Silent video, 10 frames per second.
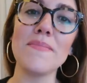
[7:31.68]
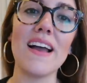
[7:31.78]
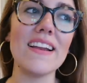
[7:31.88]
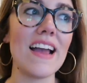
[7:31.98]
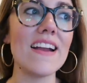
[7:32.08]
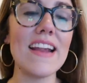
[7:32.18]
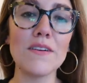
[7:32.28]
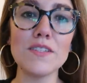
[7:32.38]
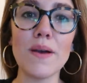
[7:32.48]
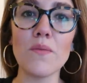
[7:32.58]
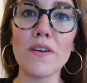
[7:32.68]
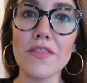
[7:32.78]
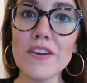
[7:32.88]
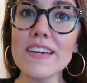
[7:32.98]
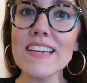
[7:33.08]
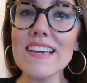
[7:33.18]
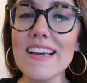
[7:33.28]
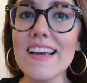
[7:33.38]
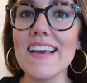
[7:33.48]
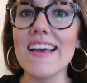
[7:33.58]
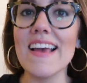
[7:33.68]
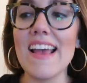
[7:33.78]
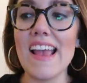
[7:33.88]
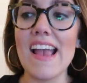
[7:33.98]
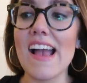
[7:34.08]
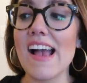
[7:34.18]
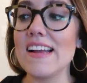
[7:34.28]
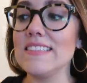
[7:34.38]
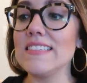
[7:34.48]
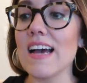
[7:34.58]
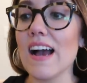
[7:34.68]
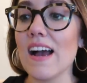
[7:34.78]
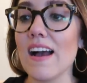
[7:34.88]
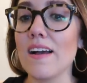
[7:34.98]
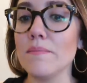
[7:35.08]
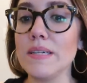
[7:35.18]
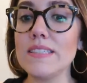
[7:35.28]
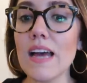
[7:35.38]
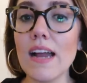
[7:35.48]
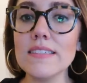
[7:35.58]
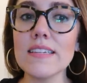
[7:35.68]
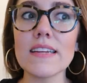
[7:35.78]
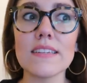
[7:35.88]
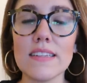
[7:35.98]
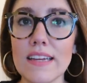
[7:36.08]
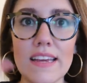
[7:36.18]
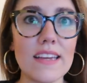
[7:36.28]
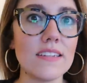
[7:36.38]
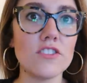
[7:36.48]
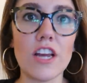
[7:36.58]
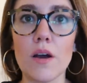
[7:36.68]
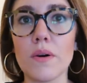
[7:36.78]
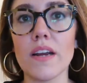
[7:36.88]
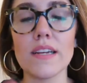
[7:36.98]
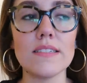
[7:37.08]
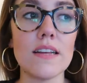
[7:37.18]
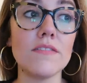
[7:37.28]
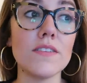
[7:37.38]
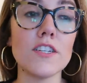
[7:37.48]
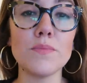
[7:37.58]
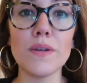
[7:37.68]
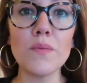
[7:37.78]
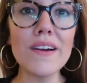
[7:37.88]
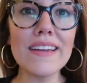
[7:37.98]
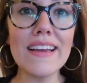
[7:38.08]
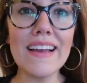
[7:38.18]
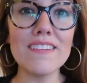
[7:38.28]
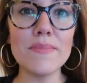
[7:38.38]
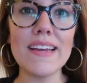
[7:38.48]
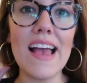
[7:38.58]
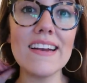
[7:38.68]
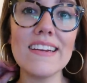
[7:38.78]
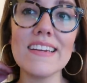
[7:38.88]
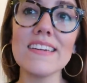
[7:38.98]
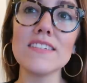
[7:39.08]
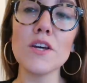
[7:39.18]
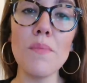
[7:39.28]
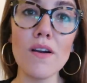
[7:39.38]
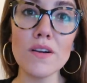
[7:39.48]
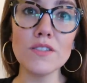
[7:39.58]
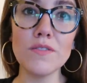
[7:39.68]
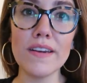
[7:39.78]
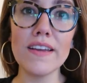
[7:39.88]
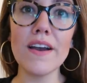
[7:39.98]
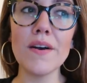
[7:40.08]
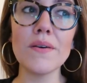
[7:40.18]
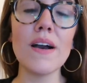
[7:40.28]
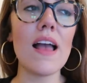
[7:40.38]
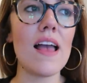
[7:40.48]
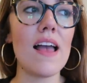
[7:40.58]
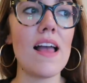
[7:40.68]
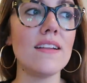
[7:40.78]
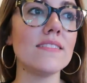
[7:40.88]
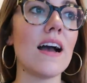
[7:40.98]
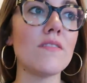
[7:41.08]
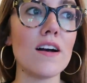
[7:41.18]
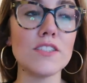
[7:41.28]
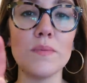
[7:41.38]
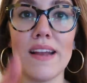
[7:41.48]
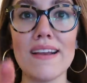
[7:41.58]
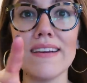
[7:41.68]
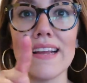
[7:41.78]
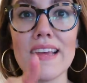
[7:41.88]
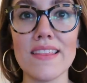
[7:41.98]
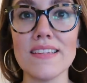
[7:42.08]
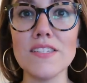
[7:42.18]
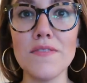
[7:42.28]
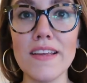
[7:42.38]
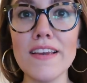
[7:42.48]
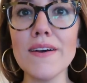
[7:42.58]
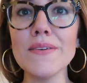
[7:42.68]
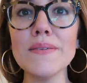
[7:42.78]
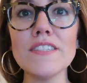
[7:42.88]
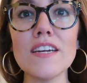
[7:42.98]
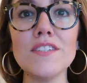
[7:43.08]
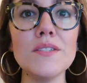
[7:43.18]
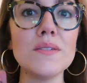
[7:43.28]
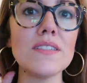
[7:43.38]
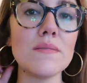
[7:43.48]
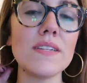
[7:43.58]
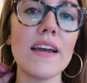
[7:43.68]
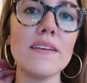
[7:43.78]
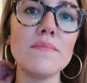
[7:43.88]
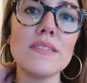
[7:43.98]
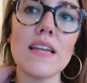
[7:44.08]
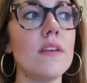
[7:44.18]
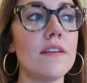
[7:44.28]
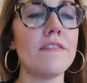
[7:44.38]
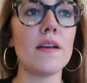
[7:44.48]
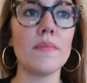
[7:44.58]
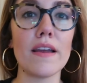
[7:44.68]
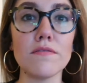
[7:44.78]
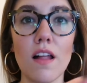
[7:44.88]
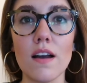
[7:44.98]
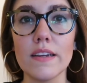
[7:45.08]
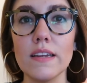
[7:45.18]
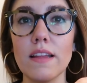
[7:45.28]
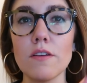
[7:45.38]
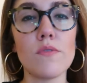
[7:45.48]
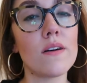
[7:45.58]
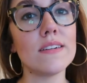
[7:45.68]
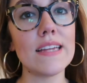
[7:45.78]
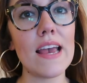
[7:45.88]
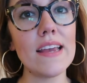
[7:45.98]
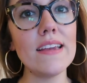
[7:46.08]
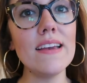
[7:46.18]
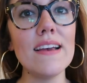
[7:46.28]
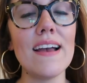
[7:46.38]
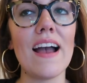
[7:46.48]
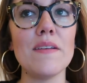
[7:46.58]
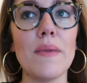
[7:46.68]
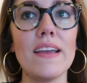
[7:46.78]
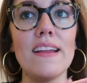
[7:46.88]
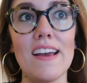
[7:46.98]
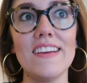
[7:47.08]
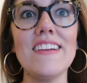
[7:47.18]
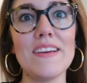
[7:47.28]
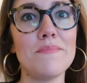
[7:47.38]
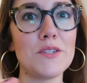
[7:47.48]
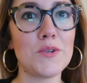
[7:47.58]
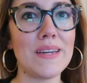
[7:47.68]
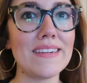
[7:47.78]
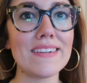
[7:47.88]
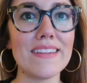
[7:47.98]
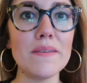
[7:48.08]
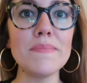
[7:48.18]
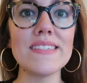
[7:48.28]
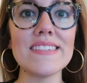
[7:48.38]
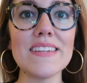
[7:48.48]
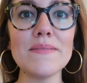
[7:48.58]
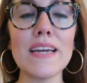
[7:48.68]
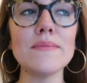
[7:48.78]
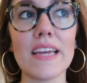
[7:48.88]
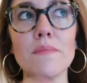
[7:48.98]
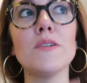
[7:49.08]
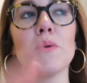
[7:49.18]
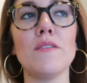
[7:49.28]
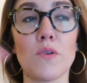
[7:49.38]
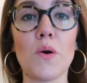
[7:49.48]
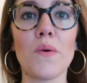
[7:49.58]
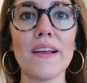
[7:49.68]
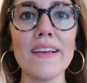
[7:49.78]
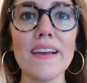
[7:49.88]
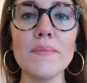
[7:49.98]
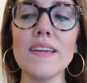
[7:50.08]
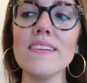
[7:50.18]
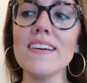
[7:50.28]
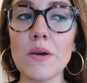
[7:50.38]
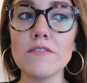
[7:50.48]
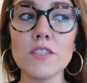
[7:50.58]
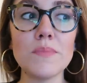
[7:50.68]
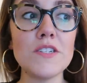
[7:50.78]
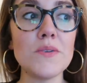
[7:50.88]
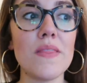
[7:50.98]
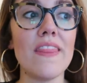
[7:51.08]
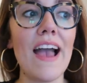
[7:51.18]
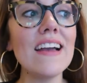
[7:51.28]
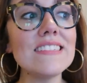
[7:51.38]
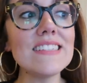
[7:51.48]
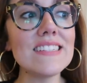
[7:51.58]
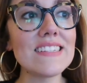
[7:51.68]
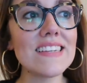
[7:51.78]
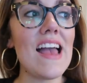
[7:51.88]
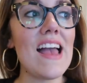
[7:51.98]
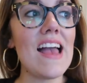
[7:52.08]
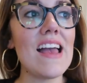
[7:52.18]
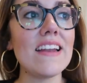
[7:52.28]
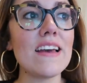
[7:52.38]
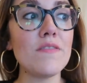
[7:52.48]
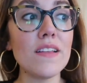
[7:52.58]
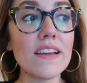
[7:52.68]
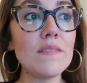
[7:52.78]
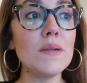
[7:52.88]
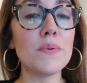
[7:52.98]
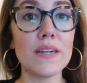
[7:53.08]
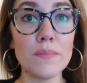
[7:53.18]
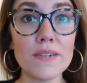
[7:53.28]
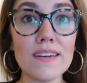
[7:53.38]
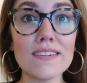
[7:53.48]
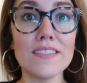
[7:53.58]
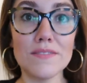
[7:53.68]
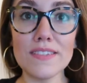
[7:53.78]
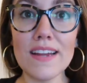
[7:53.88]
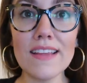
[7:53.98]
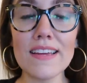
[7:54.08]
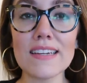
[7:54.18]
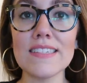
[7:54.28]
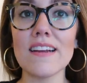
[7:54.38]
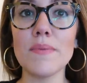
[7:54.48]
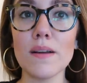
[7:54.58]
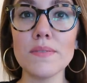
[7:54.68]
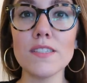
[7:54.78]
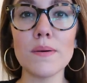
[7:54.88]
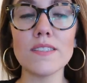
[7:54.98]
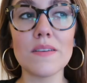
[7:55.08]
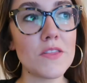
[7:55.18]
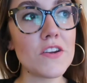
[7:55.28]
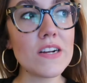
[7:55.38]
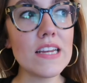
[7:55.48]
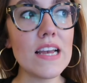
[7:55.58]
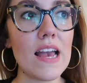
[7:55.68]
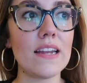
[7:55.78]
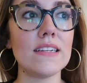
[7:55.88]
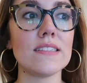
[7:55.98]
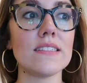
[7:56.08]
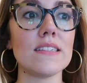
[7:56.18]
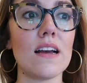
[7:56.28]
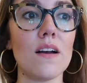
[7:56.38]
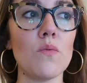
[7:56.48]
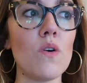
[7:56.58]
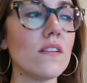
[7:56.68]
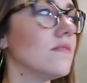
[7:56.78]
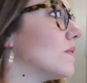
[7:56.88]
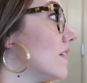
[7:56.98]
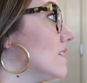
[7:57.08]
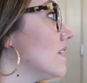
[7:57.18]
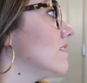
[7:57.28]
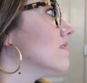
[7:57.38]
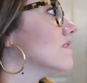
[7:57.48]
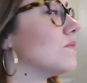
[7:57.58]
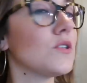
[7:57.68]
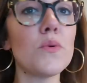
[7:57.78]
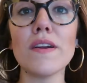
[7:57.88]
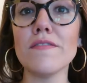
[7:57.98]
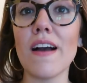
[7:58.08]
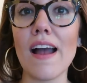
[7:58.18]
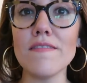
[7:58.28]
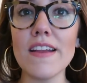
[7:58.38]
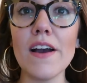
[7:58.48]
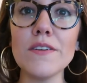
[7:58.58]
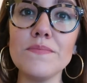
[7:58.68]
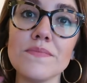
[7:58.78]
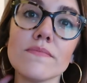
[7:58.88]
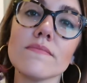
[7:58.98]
but yeah, now it's about 1:30. And besides like the cleaning and showering and stuff, I've just been working. I've been editing tomorrow's video, and I've also been editing this video, which I do sometimes if I'm like vlogging like throughout a day. I might edit in between clips sometimes, like in between recording, I mean. So I've just been doing that, and I feel like I've been pretty productive today. Like I said, I've been up since about 7:30, and it's 1:25 now.